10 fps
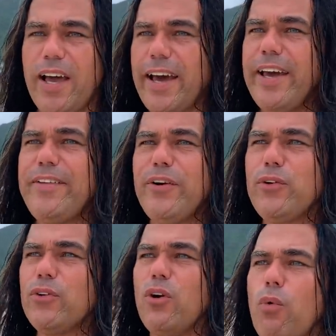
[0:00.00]
I
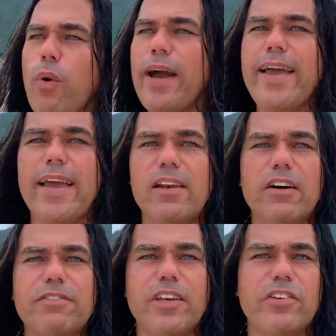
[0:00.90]
don't know why I
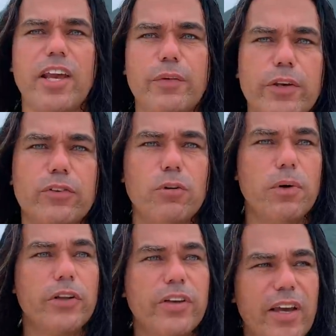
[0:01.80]
love this area so
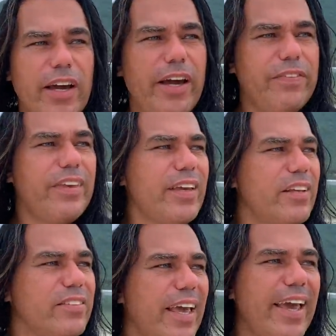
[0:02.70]
much I think
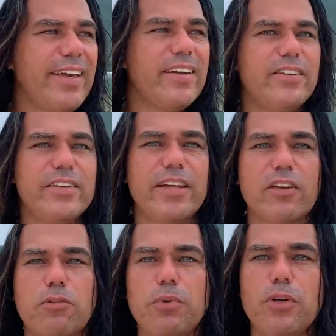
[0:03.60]
it's the energy that
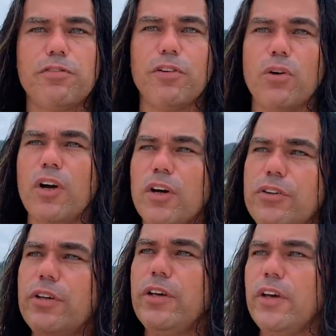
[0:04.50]
is beautiful
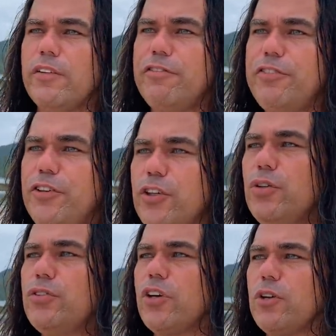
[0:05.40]
the
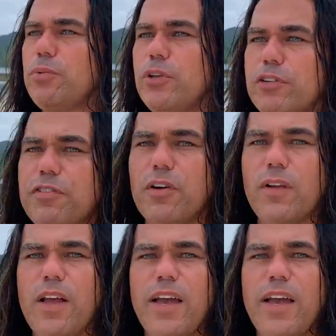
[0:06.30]
views are beautiful